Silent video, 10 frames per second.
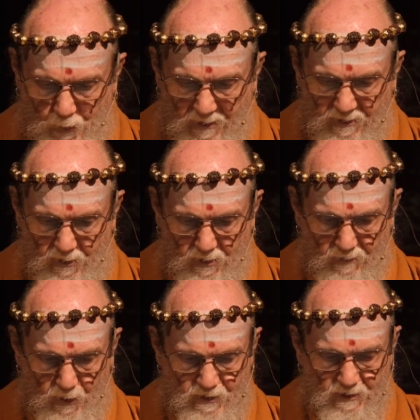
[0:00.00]
with the
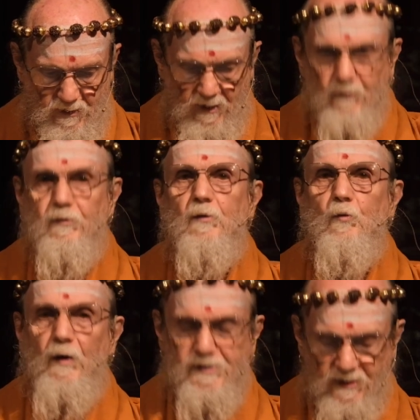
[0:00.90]
universal love
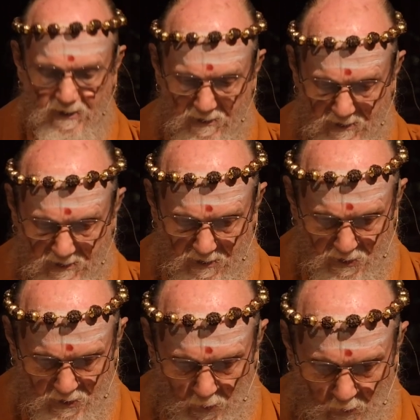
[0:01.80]
resident in the
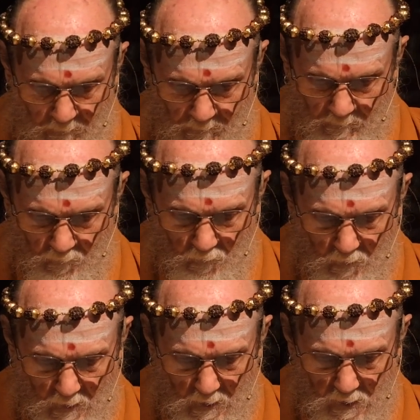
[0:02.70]
soul.
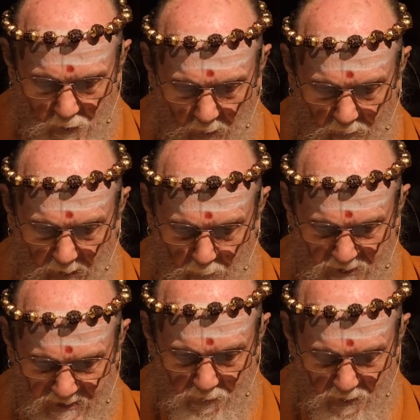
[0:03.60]
So I thought it
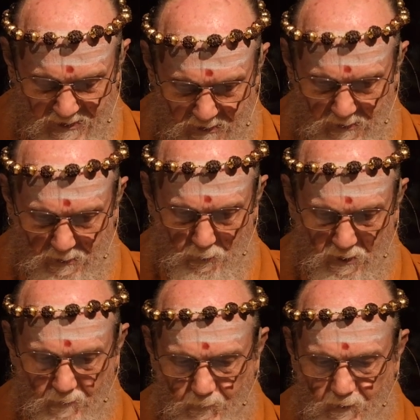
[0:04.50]
was interesting. There
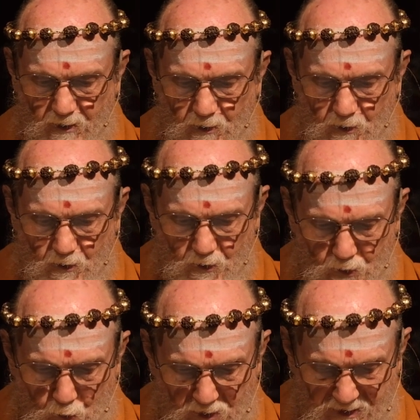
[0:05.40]
were
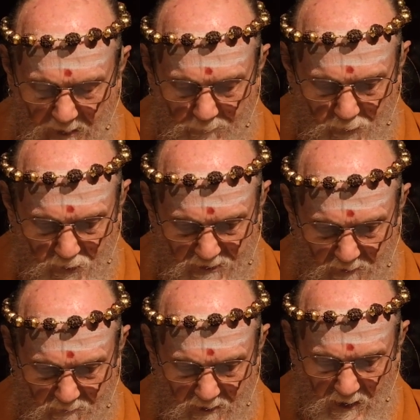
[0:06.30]
2 examples
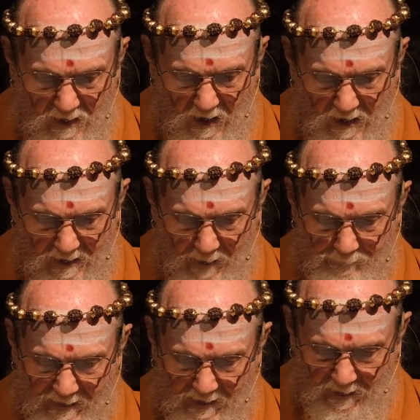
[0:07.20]
of
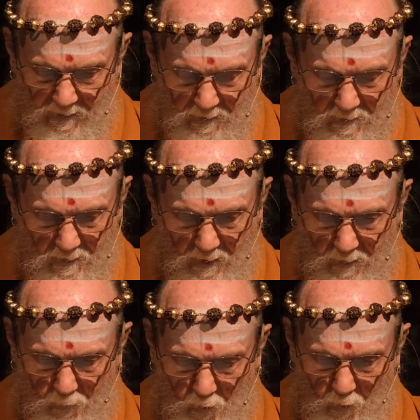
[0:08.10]
agape
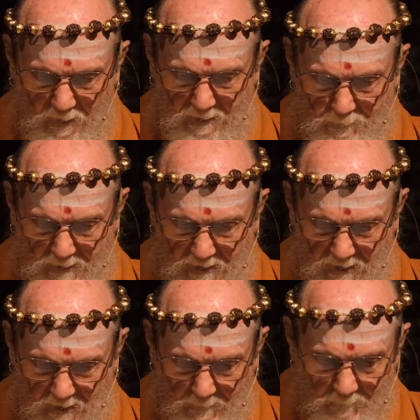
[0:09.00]
on
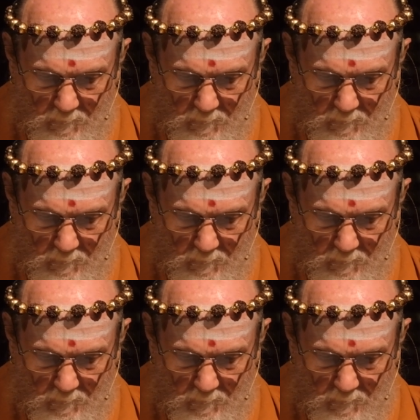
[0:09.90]
Wikipedia,